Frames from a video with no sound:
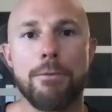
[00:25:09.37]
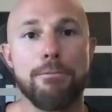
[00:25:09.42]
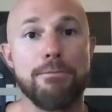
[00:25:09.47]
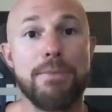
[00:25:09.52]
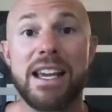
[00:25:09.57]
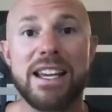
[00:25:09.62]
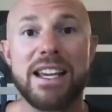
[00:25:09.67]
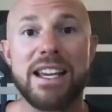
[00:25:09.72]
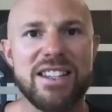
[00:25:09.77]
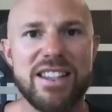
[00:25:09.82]

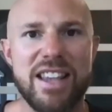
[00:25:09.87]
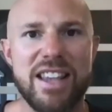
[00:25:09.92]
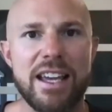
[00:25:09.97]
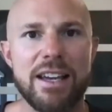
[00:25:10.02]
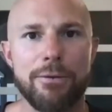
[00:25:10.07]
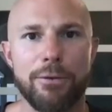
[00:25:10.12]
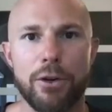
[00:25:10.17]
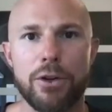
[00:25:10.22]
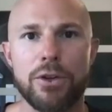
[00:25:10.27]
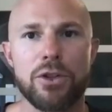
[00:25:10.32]
biggest
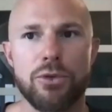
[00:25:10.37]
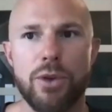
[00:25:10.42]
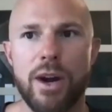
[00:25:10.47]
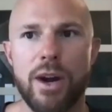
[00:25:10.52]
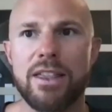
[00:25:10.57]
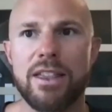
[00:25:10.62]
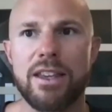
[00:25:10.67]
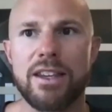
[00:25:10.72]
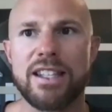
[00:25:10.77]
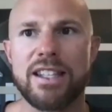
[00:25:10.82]
thing for
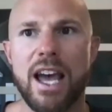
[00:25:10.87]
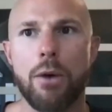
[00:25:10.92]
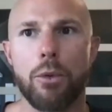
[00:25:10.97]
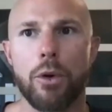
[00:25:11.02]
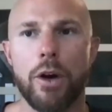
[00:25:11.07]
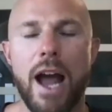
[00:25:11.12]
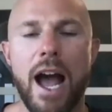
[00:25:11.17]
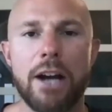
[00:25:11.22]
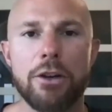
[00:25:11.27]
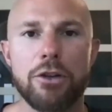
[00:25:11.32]
strength is that
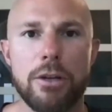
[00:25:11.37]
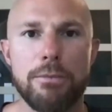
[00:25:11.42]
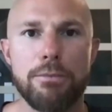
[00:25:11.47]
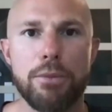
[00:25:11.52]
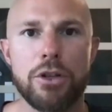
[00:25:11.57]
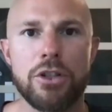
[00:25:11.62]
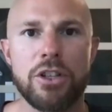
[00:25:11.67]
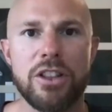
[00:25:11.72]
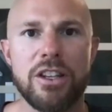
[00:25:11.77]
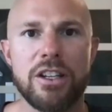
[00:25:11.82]
we're actually
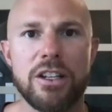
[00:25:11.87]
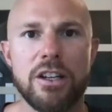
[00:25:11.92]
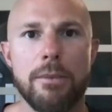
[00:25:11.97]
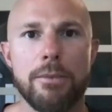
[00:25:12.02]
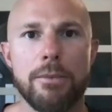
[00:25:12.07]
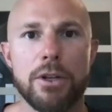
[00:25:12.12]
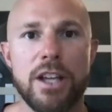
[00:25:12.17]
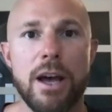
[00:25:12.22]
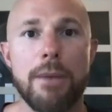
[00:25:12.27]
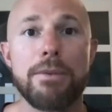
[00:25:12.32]
pushing the
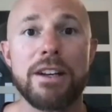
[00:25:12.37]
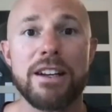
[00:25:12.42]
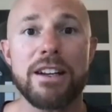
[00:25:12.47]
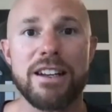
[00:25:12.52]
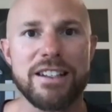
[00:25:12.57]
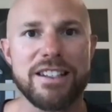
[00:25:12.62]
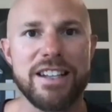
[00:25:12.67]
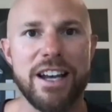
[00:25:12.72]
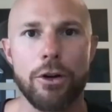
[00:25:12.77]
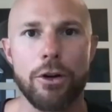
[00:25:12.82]
numbers up in an
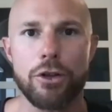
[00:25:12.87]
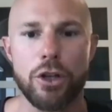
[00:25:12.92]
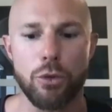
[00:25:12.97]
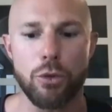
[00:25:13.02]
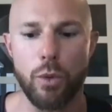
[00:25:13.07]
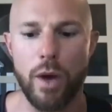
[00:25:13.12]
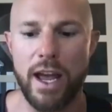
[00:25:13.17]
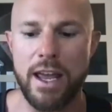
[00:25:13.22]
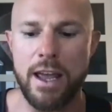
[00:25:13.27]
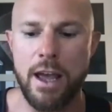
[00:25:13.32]
intelligent
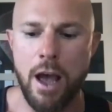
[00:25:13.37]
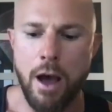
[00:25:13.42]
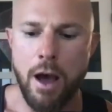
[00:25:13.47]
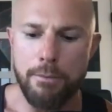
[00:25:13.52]
way,